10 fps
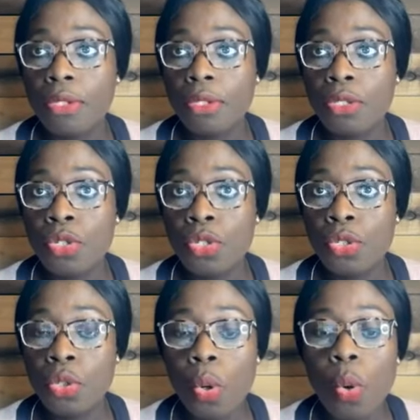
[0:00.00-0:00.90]
you
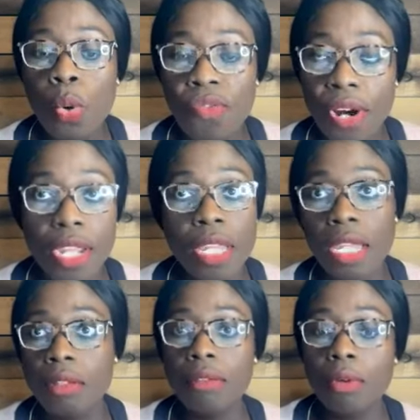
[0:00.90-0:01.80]
should go over
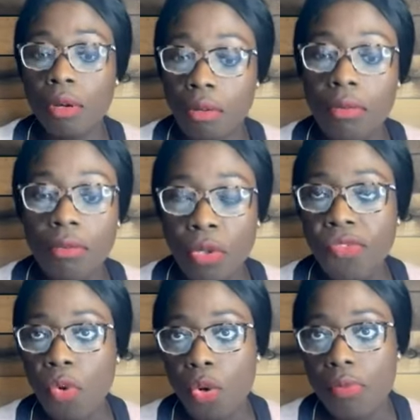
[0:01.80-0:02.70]
your
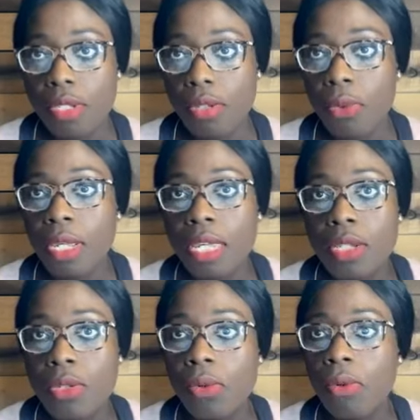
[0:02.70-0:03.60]
forms. Okay,
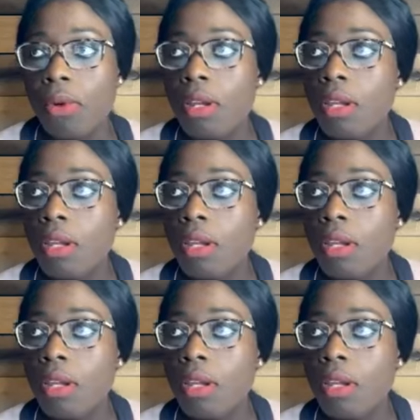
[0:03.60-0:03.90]
so